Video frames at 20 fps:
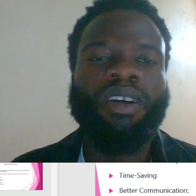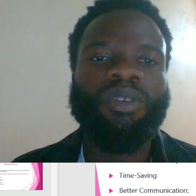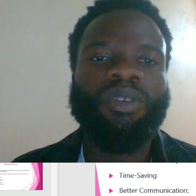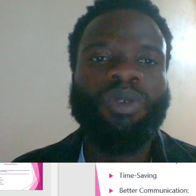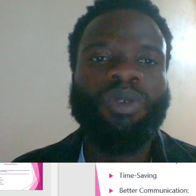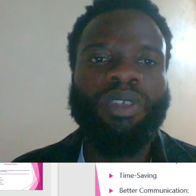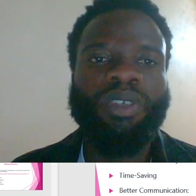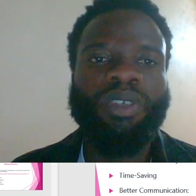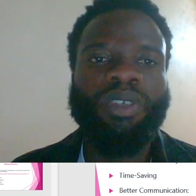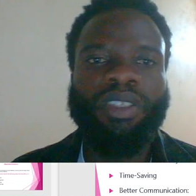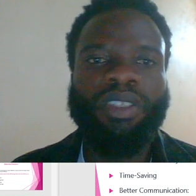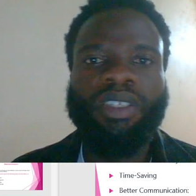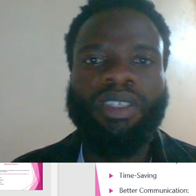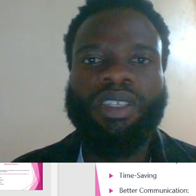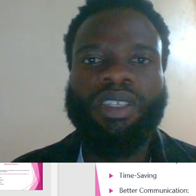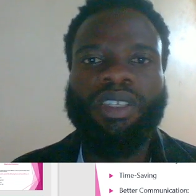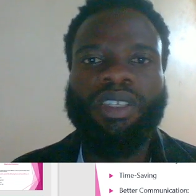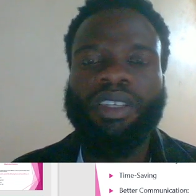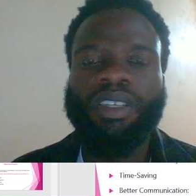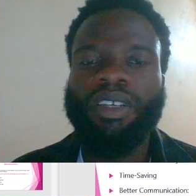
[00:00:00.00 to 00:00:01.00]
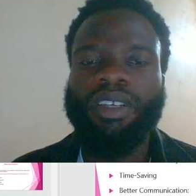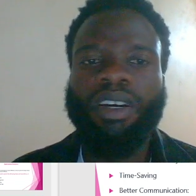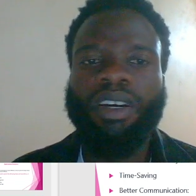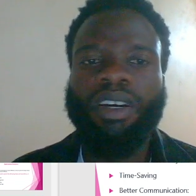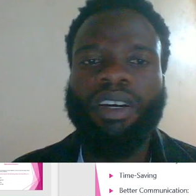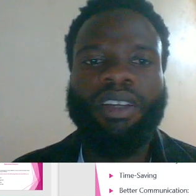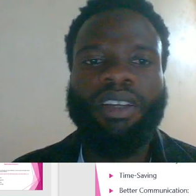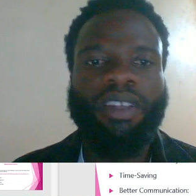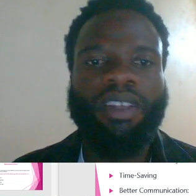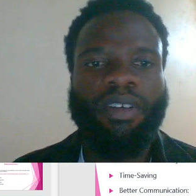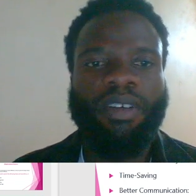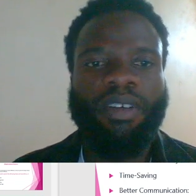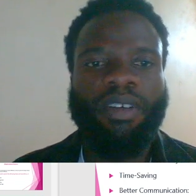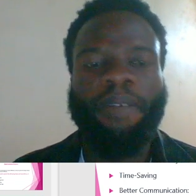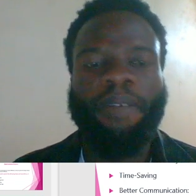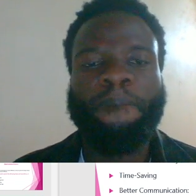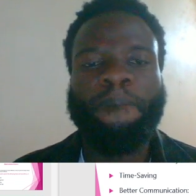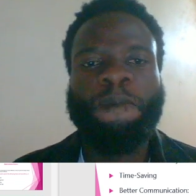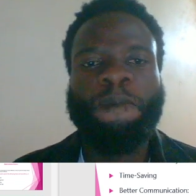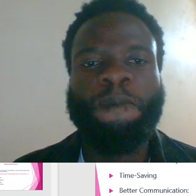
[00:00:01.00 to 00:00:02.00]
each other.
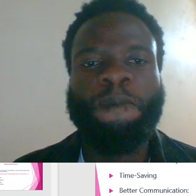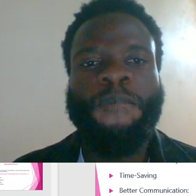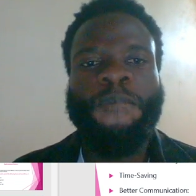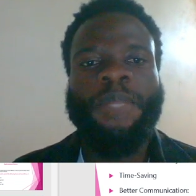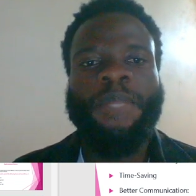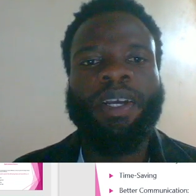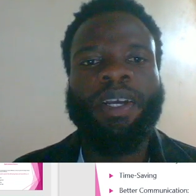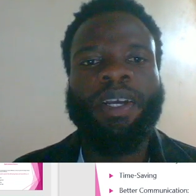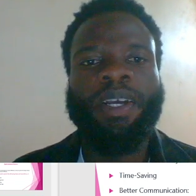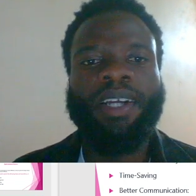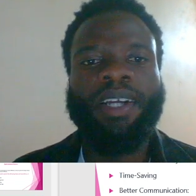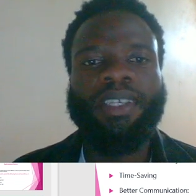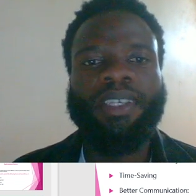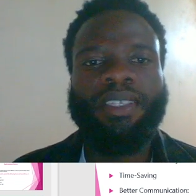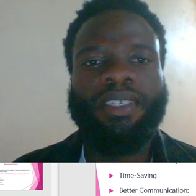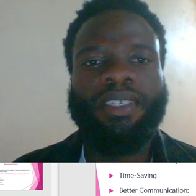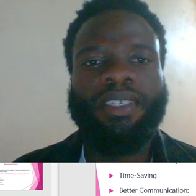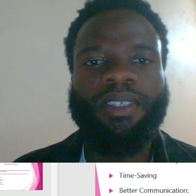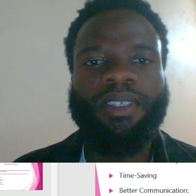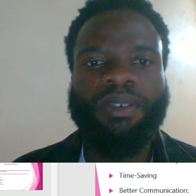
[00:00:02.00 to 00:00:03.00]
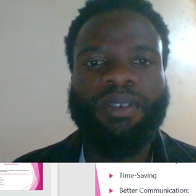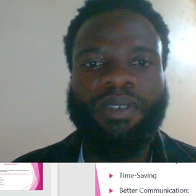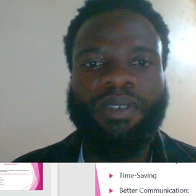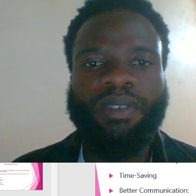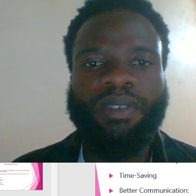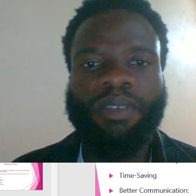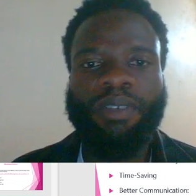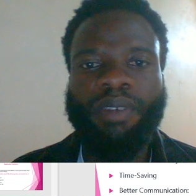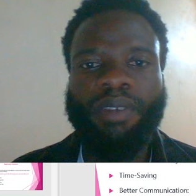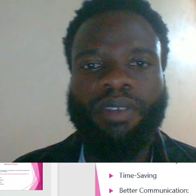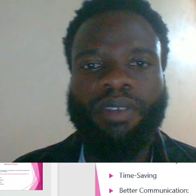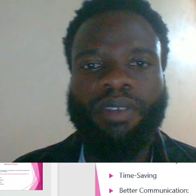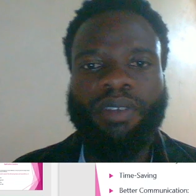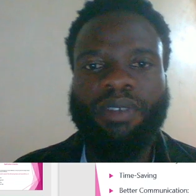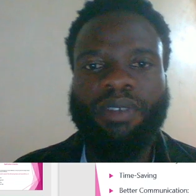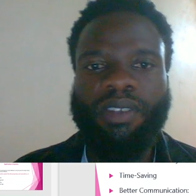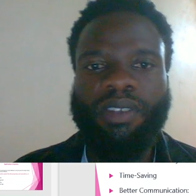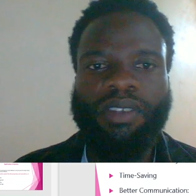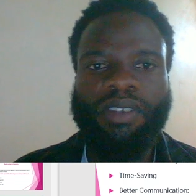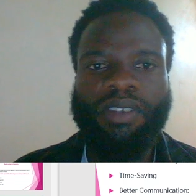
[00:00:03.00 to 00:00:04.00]
The analysis of the
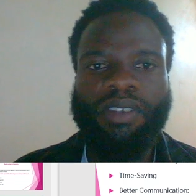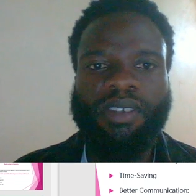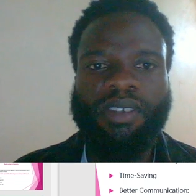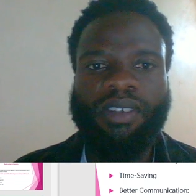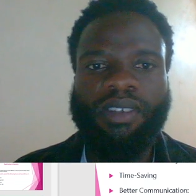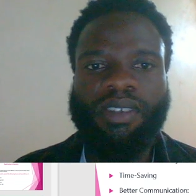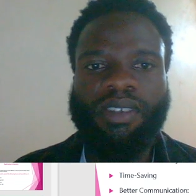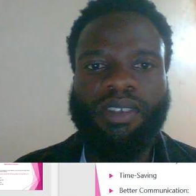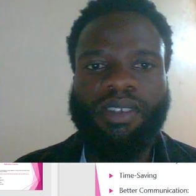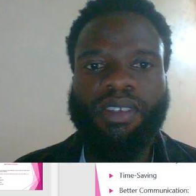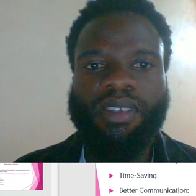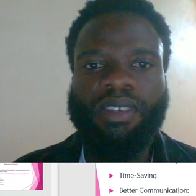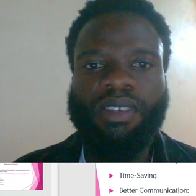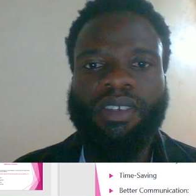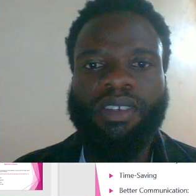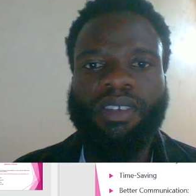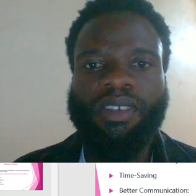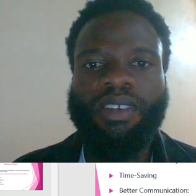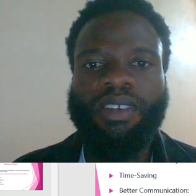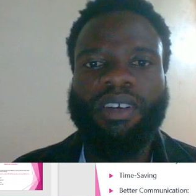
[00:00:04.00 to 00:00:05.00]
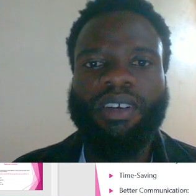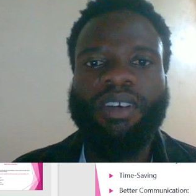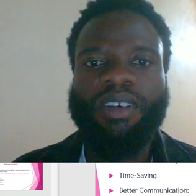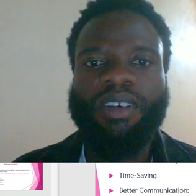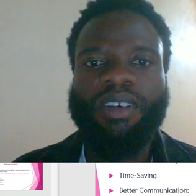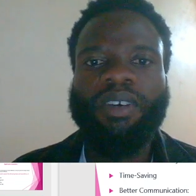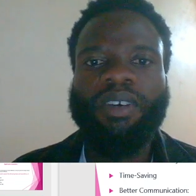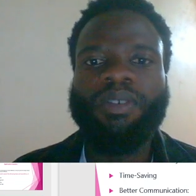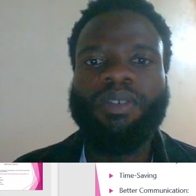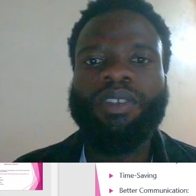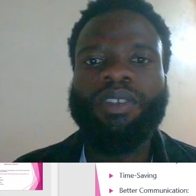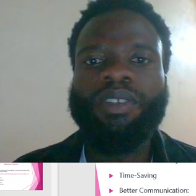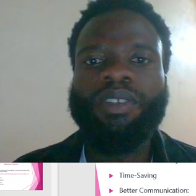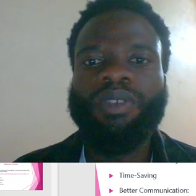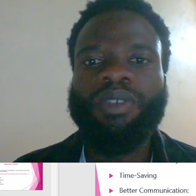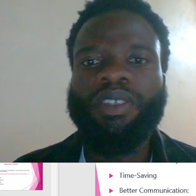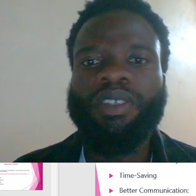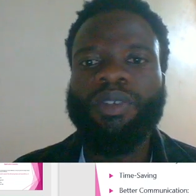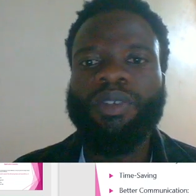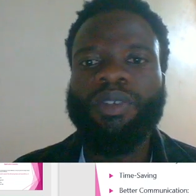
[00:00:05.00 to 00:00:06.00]
benefits of the
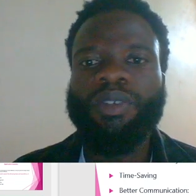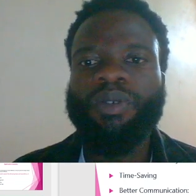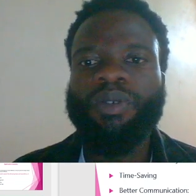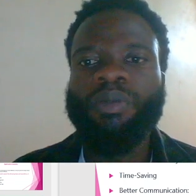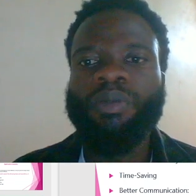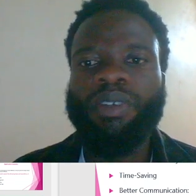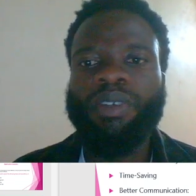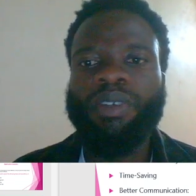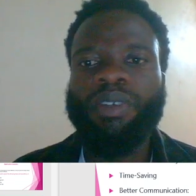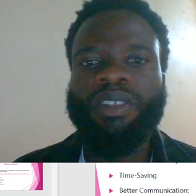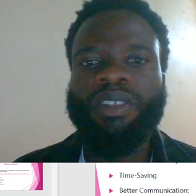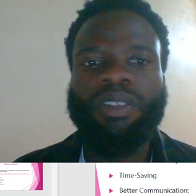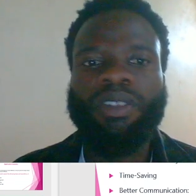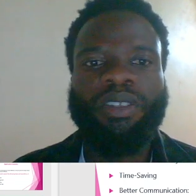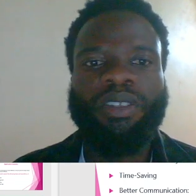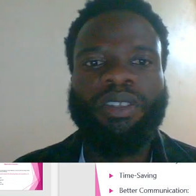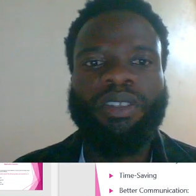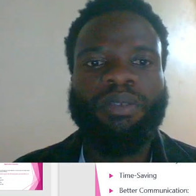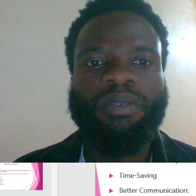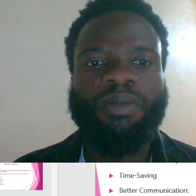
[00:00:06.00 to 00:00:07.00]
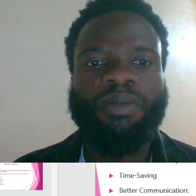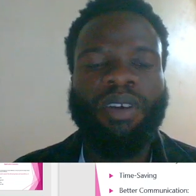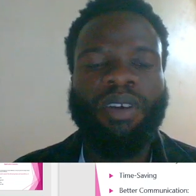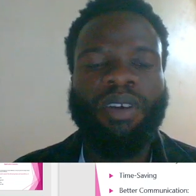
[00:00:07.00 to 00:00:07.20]
students' record management system